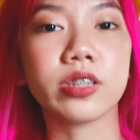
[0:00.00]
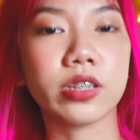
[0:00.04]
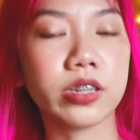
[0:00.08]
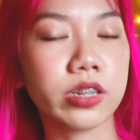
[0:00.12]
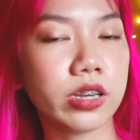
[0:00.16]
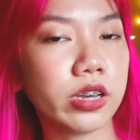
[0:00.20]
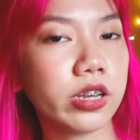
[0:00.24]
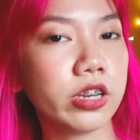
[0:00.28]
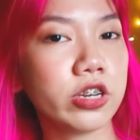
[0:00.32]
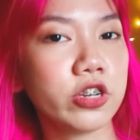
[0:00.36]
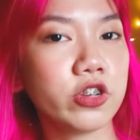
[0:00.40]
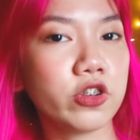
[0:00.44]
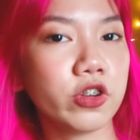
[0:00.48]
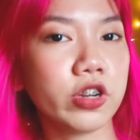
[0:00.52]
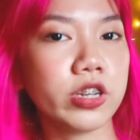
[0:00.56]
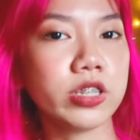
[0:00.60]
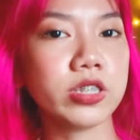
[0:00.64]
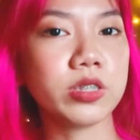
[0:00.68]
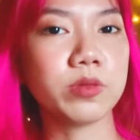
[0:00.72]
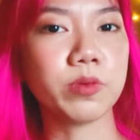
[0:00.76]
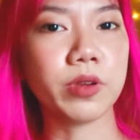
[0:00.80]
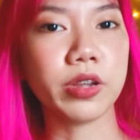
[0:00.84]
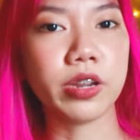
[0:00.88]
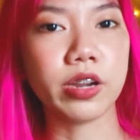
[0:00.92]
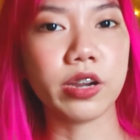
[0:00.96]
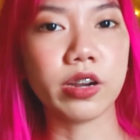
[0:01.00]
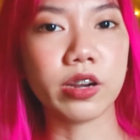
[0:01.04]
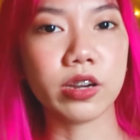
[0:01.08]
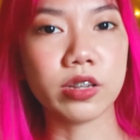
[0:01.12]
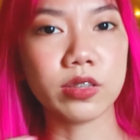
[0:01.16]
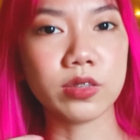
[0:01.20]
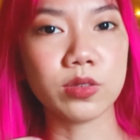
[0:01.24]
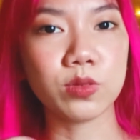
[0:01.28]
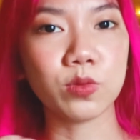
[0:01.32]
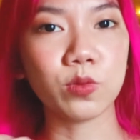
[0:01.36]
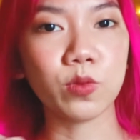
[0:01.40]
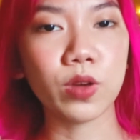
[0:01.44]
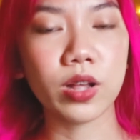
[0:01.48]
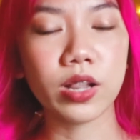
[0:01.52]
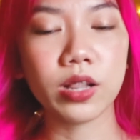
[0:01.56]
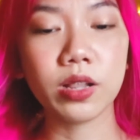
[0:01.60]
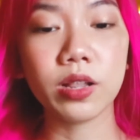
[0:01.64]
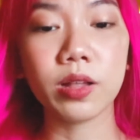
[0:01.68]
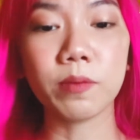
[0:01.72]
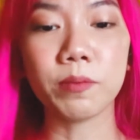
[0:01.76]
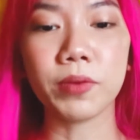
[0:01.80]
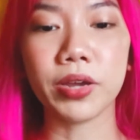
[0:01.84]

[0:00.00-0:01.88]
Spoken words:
and hydrates my hair as well.